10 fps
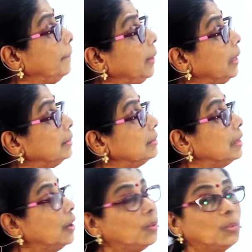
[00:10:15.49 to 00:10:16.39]
Plus
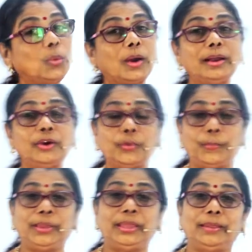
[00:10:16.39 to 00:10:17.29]
1
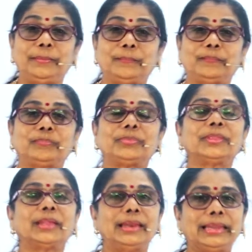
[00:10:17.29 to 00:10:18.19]
rupee.
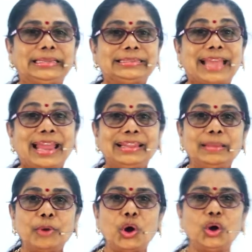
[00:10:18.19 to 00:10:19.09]
Let's add
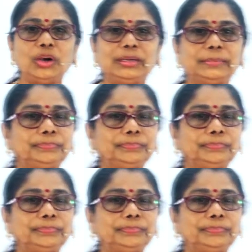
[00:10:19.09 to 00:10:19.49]
them all.